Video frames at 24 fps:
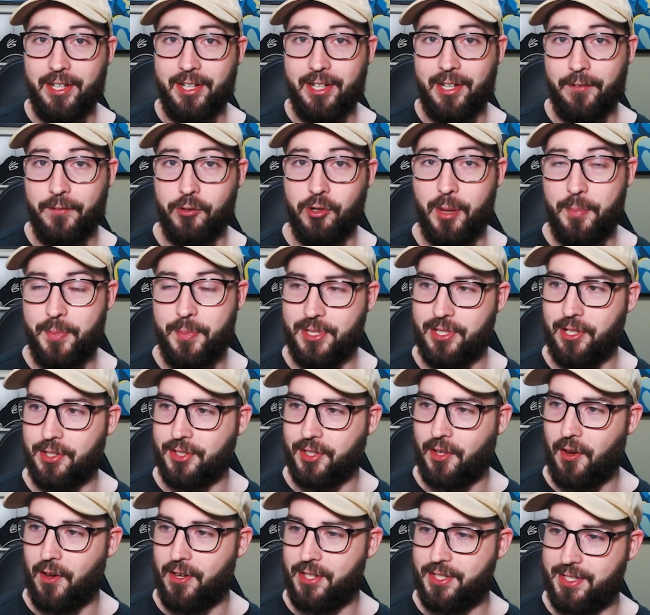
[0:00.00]
a few episodes
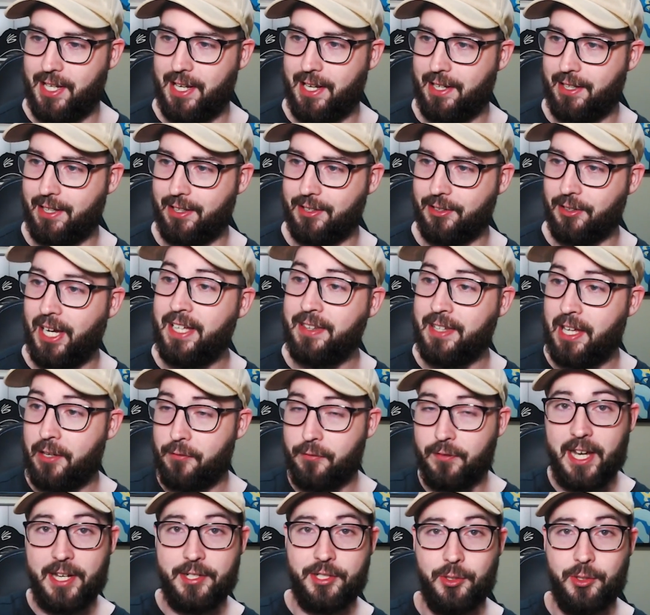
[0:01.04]
ago saying, and they
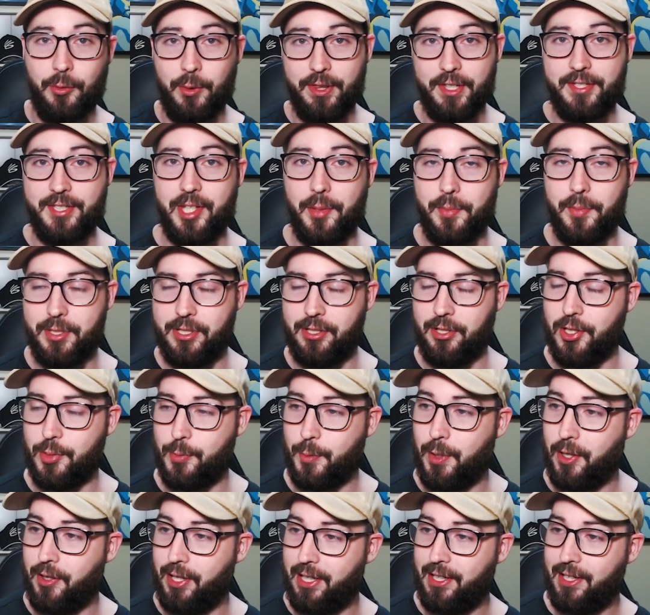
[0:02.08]
flashed to it this episode as
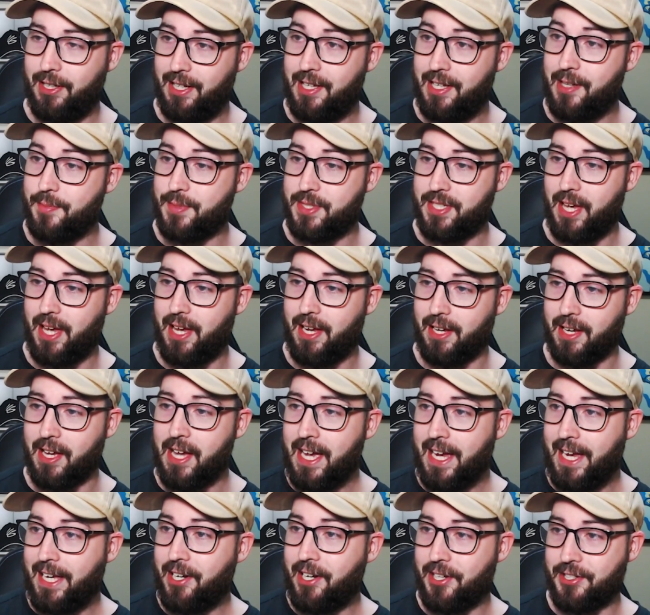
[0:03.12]
well, him saying
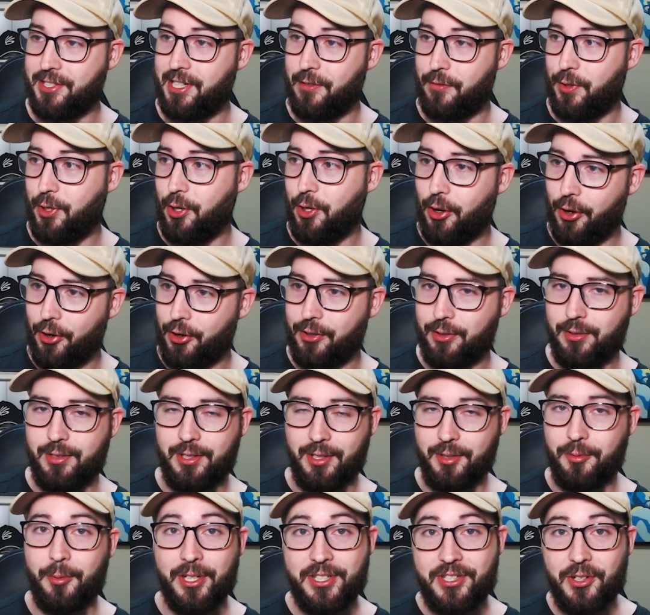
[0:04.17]
he doesn't even know
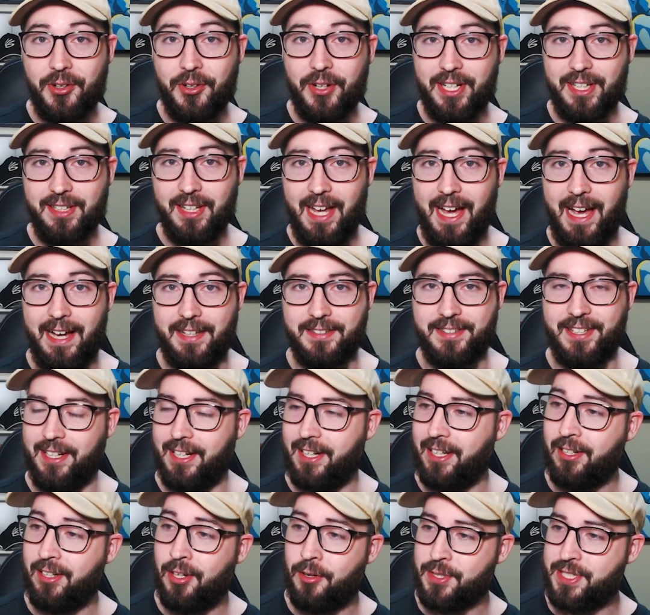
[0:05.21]
what Toya likes.
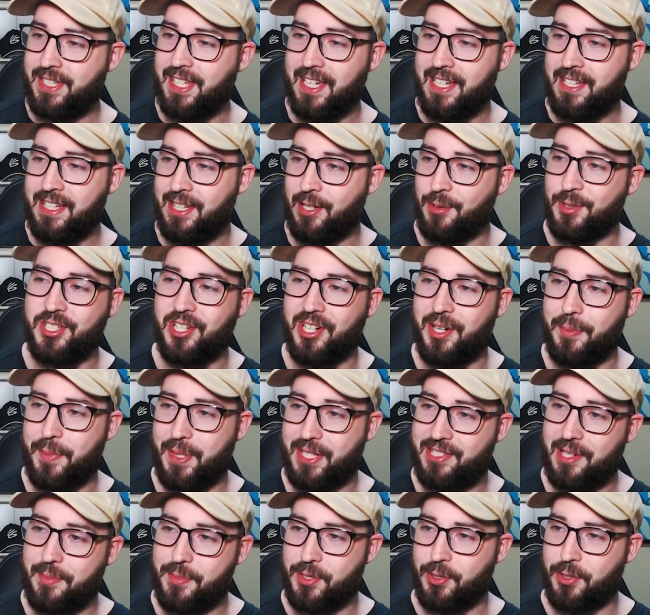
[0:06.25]
And I was thinking there was going to be
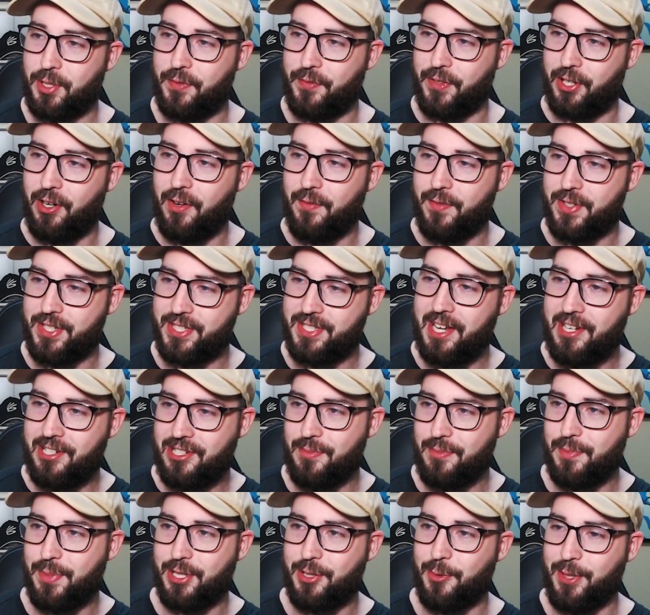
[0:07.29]
some sort of a
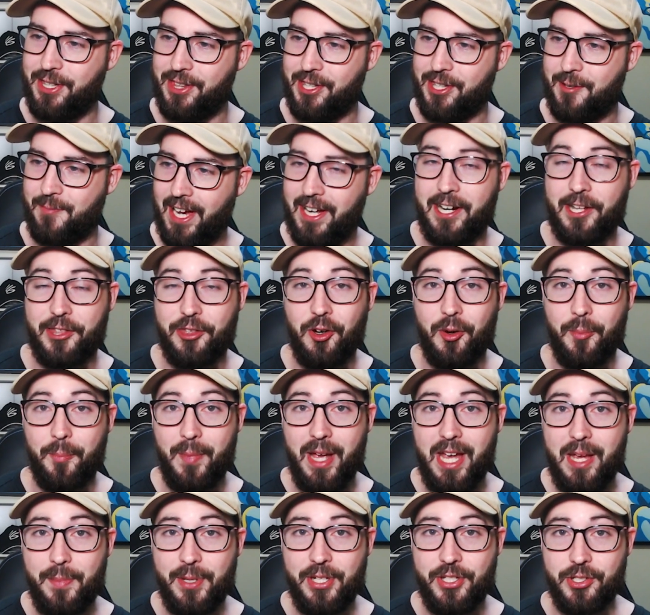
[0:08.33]
conversation between them. And I thought
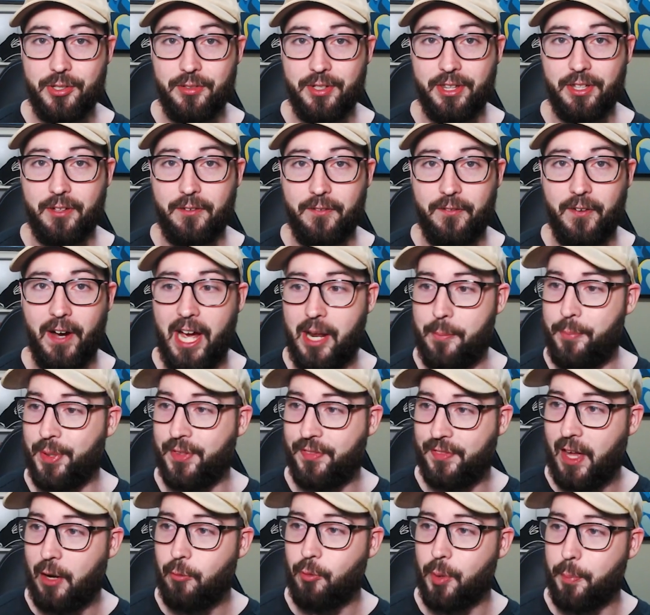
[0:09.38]
maybe during the fight,
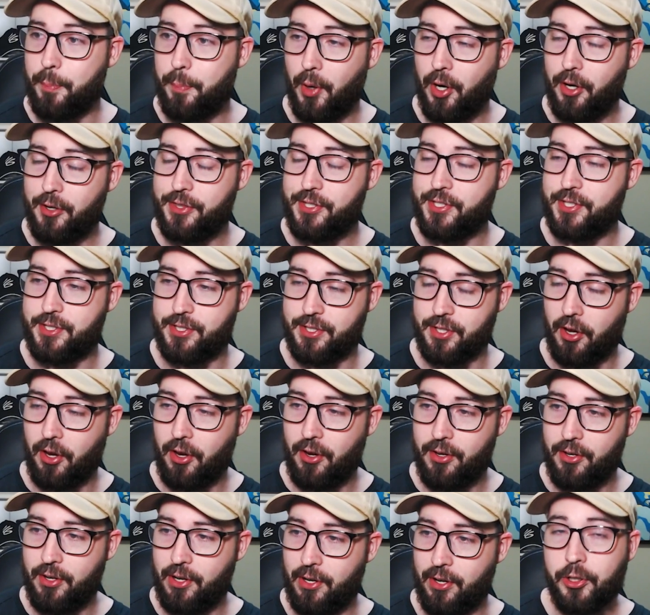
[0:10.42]
but they were both
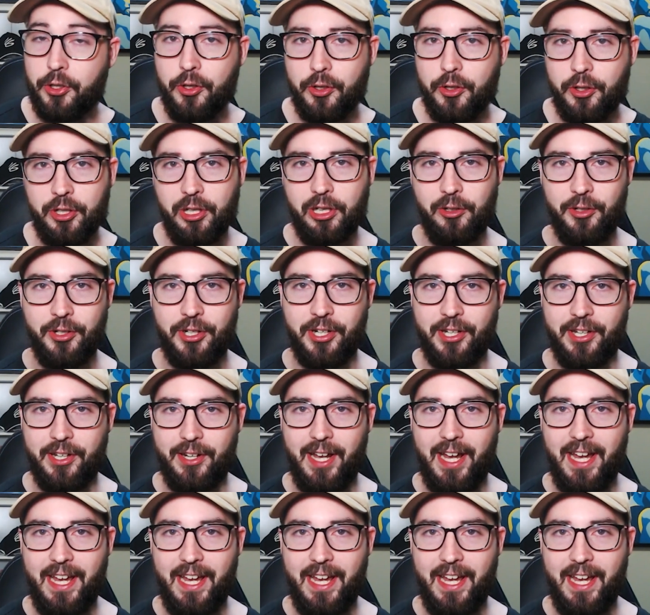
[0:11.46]
so concluded